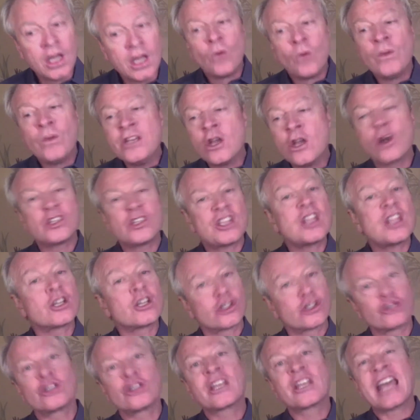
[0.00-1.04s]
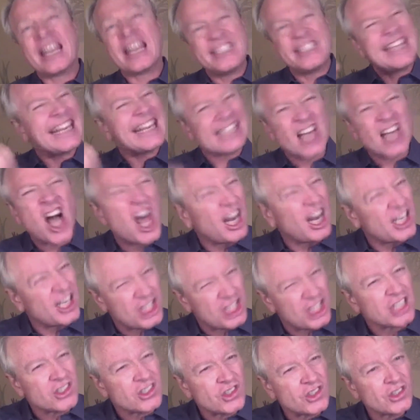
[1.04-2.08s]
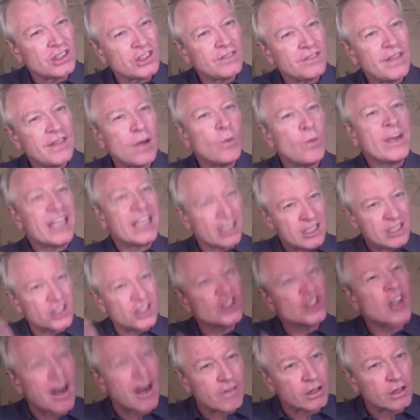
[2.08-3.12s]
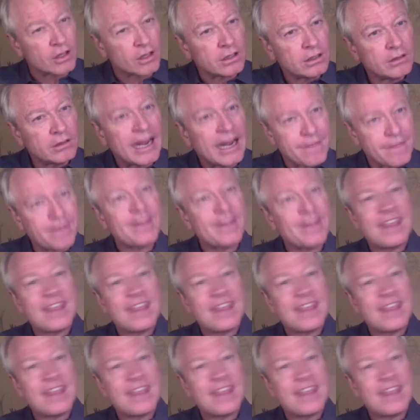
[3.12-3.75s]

we notice that there's certain kind of technologies that we can discover, right?